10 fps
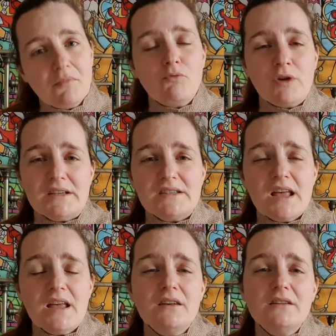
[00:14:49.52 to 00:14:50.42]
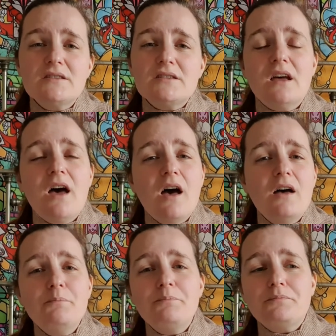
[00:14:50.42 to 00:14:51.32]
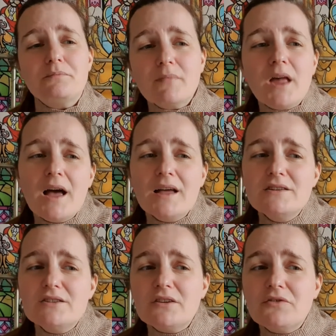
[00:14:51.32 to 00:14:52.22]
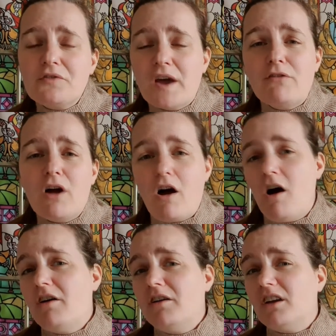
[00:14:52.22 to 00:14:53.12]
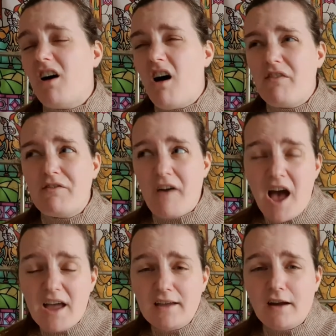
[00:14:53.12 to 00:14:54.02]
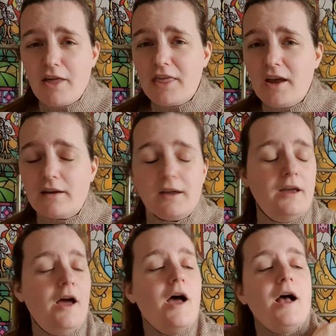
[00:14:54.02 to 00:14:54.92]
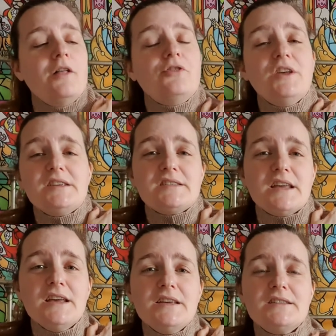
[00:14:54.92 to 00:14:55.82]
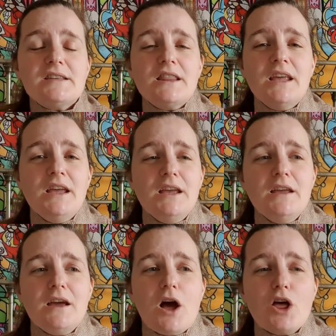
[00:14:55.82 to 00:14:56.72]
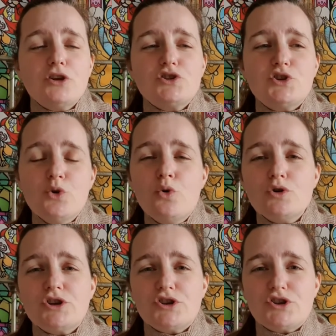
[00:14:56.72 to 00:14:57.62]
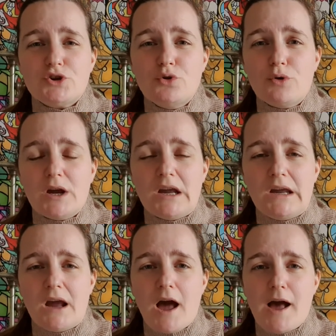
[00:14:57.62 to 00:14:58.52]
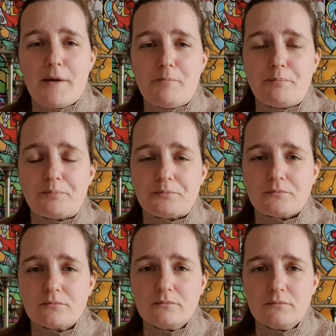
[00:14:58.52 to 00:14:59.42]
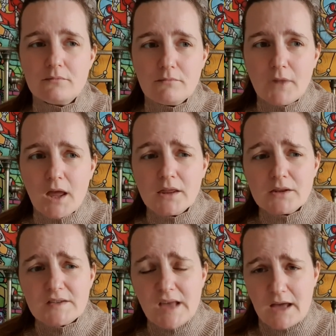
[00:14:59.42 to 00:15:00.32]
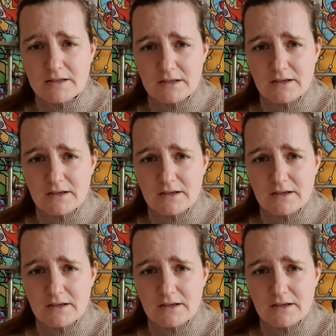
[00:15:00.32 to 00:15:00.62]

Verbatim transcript: Rhys and um, and Feyre I are fae I think. This is the short story um, set